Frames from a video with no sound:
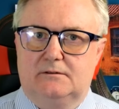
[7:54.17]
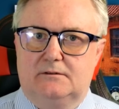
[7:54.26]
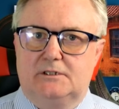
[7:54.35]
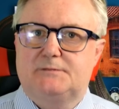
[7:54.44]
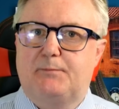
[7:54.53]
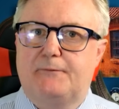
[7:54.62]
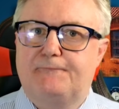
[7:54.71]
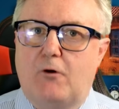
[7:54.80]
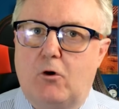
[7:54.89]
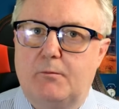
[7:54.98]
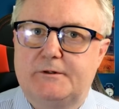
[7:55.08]
It's
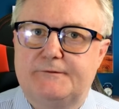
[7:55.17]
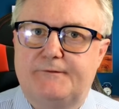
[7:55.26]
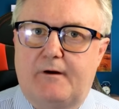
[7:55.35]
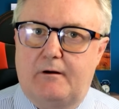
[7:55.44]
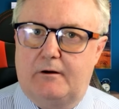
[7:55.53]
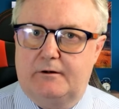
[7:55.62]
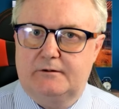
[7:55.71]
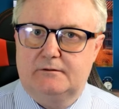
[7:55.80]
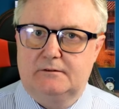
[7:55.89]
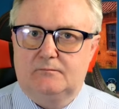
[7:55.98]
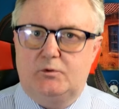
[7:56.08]
performative art.
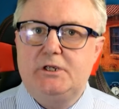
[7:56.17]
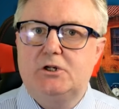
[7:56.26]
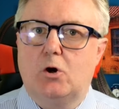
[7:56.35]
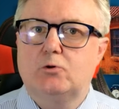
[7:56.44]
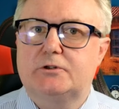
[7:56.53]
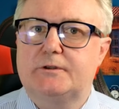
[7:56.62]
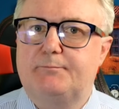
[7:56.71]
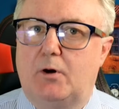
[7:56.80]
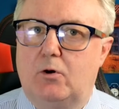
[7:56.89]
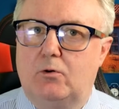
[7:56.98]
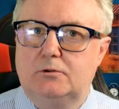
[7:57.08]
We go to the
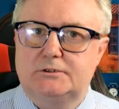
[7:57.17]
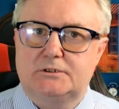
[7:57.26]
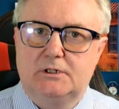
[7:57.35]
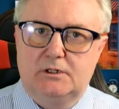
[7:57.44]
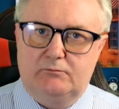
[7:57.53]
polls,